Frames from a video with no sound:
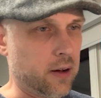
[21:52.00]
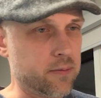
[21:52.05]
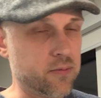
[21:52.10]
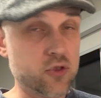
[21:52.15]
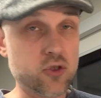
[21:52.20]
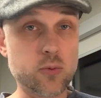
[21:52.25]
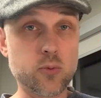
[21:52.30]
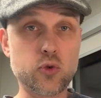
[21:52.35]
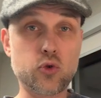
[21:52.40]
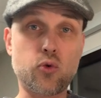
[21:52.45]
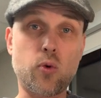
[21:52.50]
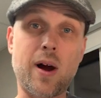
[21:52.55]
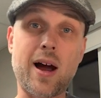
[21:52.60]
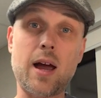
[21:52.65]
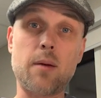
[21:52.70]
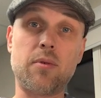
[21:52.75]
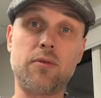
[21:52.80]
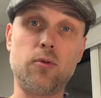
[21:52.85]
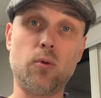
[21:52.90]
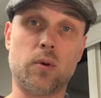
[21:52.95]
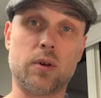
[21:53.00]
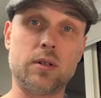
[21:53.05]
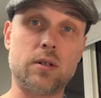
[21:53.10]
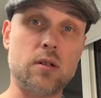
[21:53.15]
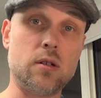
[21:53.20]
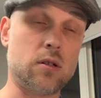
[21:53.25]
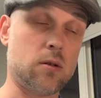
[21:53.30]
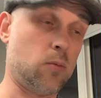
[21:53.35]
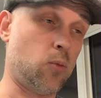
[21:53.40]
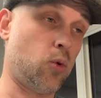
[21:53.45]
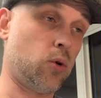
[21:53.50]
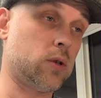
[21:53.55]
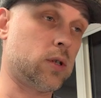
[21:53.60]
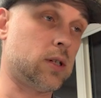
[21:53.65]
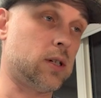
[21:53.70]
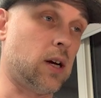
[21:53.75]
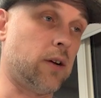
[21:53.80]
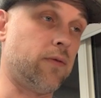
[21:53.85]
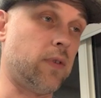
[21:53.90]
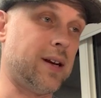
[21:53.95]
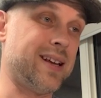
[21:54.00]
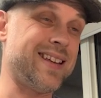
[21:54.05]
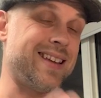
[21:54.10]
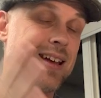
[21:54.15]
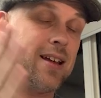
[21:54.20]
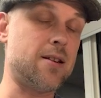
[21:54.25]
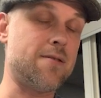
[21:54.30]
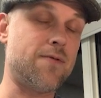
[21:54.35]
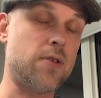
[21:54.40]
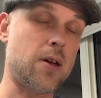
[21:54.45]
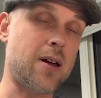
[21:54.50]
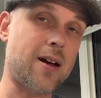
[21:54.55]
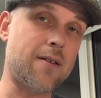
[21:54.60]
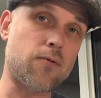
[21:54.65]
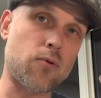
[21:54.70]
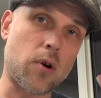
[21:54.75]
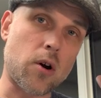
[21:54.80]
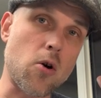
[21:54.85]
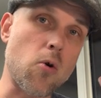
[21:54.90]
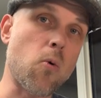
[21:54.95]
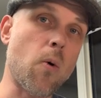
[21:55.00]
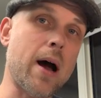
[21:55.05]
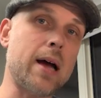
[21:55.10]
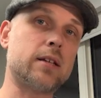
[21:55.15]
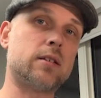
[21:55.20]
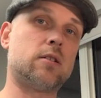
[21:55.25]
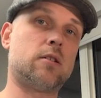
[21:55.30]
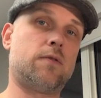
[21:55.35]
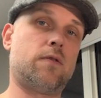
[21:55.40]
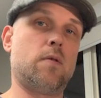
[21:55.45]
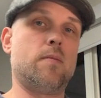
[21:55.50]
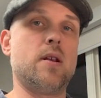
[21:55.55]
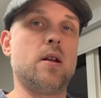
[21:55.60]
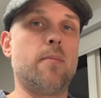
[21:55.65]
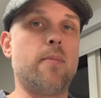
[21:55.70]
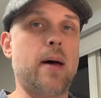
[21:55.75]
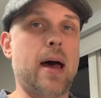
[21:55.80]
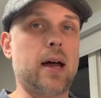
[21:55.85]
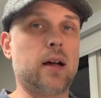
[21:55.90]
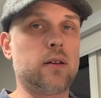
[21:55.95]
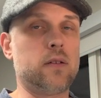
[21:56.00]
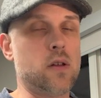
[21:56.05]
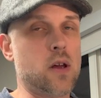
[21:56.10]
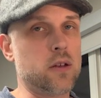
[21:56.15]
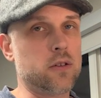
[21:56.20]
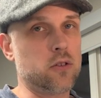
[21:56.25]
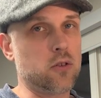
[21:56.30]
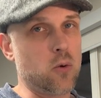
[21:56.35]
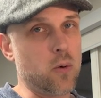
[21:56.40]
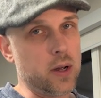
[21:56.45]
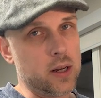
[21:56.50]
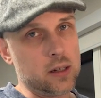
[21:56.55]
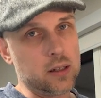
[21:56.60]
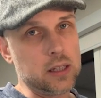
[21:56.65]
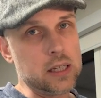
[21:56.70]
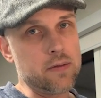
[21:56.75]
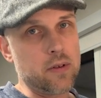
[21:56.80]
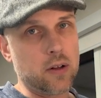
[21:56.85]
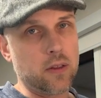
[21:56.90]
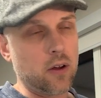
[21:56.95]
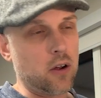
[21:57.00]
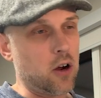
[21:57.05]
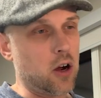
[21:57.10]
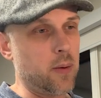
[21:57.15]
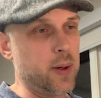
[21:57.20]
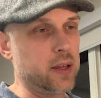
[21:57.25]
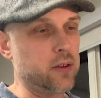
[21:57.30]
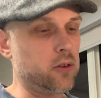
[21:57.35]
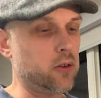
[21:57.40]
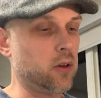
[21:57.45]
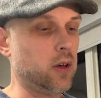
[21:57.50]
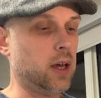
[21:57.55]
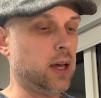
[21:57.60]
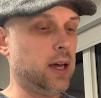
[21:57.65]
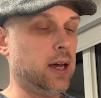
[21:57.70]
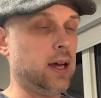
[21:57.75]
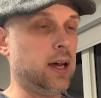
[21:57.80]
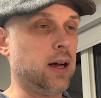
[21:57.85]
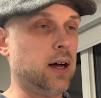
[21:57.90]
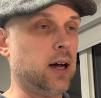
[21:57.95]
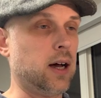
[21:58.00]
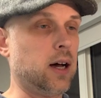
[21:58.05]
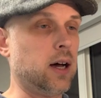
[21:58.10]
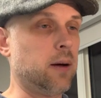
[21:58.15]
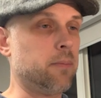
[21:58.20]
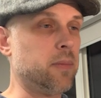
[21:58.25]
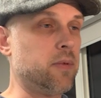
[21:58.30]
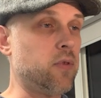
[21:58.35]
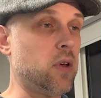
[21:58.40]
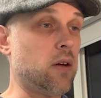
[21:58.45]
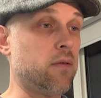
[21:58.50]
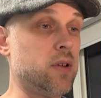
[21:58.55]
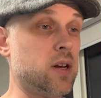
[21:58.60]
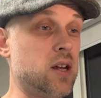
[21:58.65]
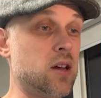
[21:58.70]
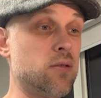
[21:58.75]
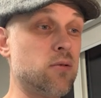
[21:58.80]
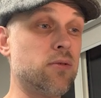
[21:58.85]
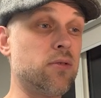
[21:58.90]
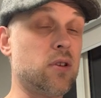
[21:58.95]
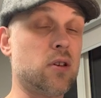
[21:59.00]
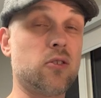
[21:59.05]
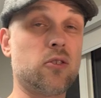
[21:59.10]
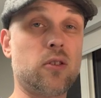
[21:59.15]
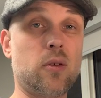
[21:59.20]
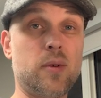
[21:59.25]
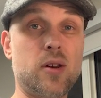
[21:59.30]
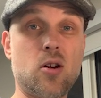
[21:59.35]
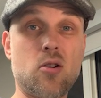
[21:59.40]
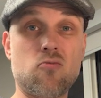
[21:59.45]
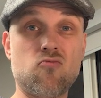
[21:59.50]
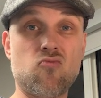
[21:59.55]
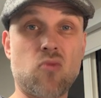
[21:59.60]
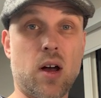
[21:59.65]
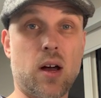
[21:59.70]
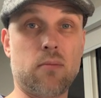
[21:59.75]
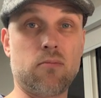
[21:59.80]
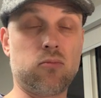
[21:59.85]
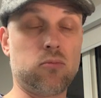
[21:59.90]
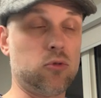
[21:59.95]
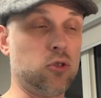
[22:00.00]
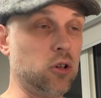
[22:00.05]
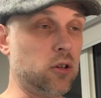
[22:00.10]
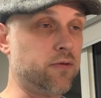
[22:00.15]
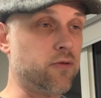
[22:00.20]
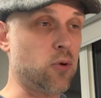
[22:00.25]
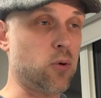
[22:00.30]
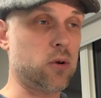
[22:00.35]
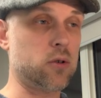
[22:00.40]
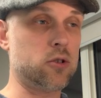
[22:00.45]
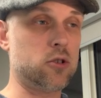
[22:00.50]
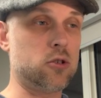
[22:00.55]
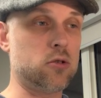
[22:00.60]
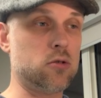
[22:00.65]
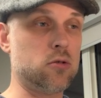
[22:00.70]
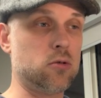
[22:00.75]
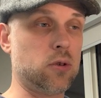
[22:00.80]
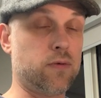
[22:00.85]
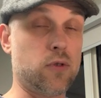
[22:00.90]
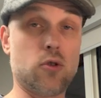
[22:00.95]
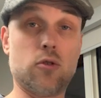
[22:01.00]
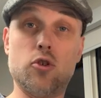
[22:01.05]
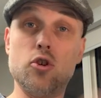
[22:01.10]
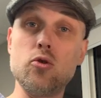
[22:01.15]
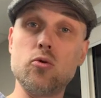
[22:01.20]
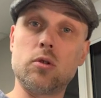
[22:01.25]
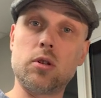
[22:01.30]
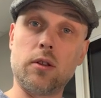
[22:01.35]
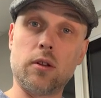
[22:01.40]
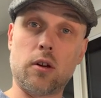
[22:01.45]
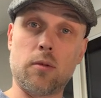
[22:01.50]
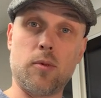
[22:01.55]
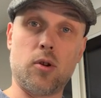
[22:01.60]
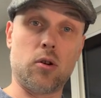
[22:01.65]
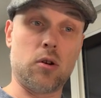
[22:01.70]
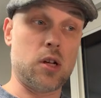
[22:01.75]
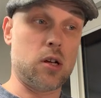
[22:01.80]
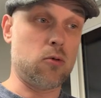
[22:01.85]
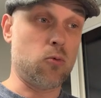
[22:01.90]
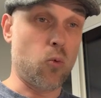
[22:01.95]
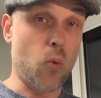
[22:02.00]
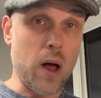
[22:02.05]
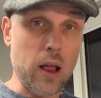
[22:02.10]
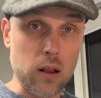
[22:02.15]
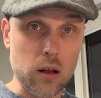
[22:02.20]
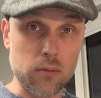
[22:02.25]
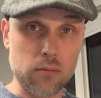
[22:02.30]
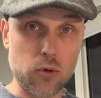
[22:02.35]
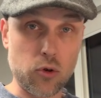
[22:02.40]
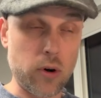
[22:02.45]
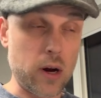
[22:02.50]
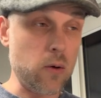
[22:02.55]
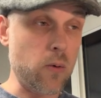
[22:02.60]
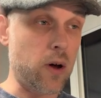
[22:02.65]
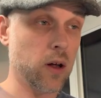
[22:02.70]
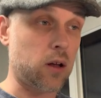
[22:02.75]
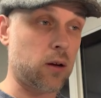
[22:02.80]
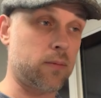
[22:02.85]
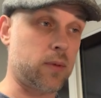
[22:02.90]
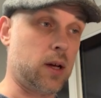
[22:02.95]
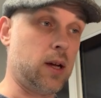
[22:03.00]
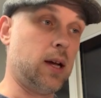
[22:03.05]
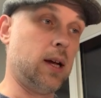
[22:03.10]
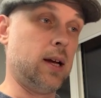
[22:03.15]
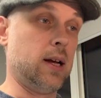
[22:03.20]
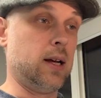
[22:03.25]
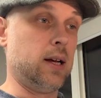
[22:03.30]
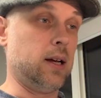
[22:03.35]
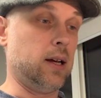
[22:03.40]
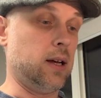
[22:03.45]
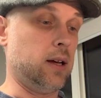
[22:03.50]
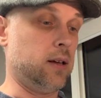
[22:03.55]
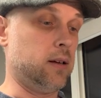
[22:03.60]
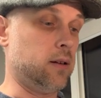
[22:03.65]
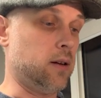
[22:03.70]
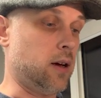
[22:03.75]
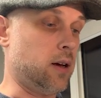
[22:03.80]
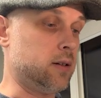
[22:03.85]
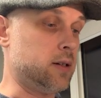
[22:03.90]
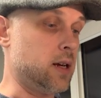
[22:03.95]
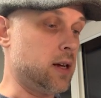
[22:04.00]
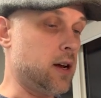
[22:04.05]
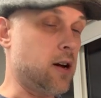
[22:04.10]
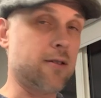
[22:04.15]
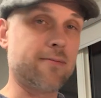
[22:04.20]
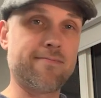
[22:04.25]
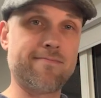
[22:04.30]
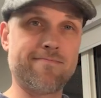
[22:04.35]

Subscribe if you want to see some more stuff. And again, if you have requests for me to backtest, go ahead and leave it in the comments. If you have any other things, let me know. I look forward to, if you're new to the community, welcome, great welcome. And take care.